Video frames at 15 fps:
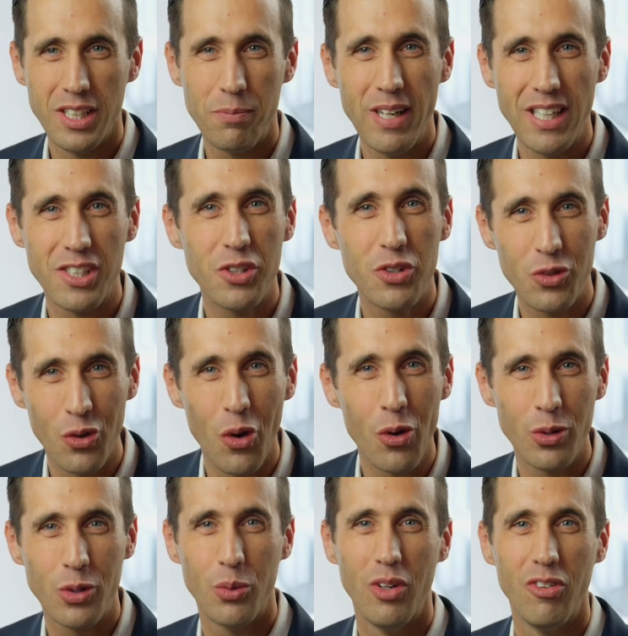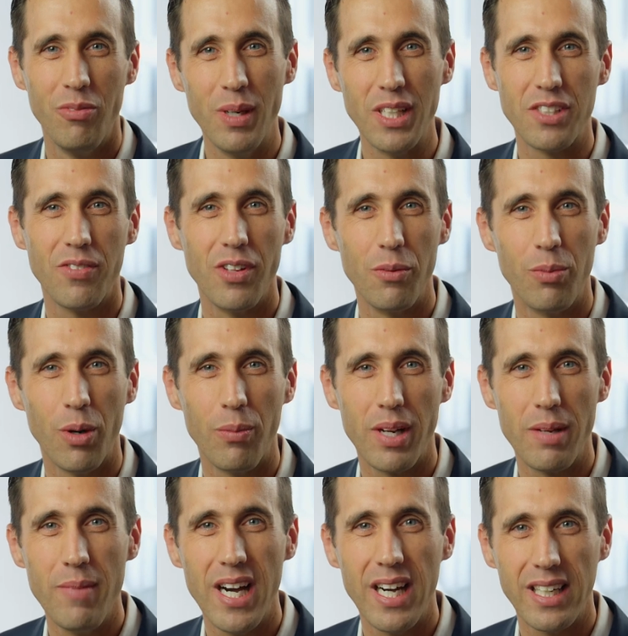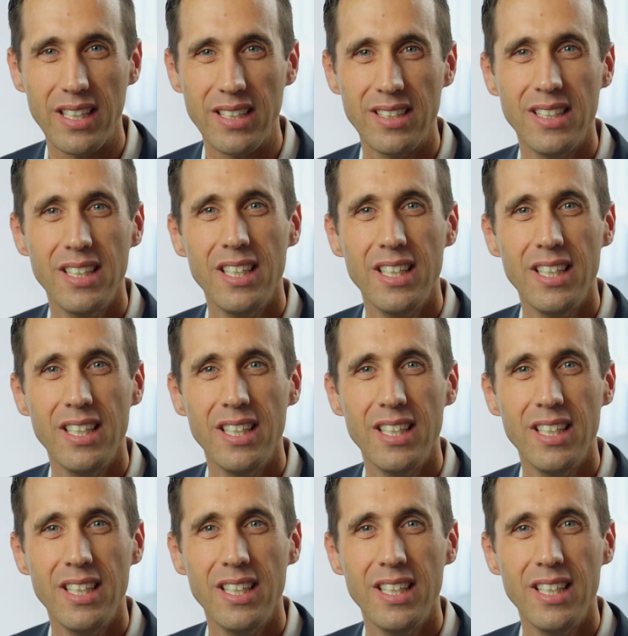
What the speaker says: it's been a strong 12 months for the property market.